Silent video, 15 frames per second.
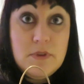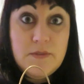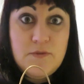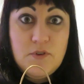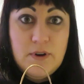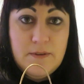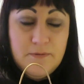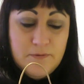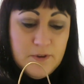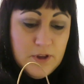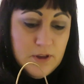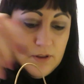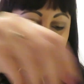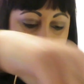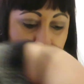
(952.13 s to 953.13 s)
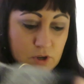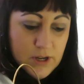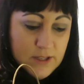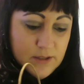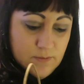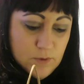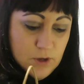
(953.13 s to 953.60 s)
if you're up for
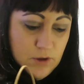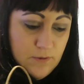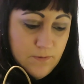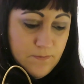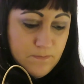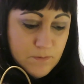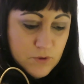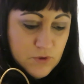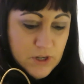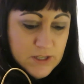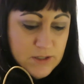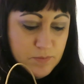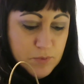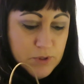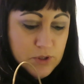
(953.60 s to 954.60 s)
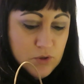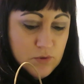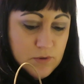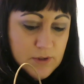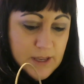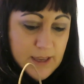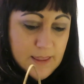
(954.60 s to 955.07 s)
trying some new crisps,
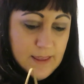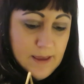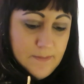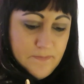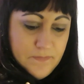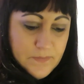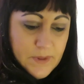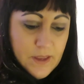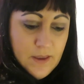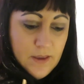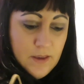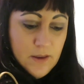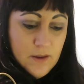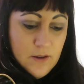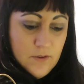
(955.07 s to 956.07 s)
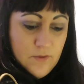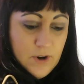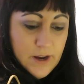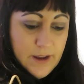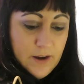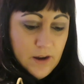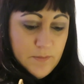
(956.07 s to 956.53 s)
get them.
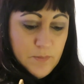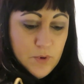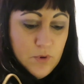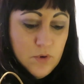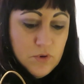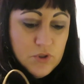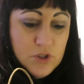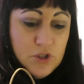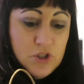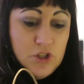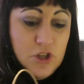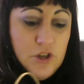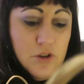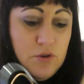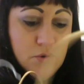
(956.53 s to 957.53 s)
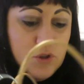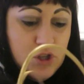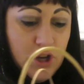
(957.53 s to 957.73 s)
Right, I bought two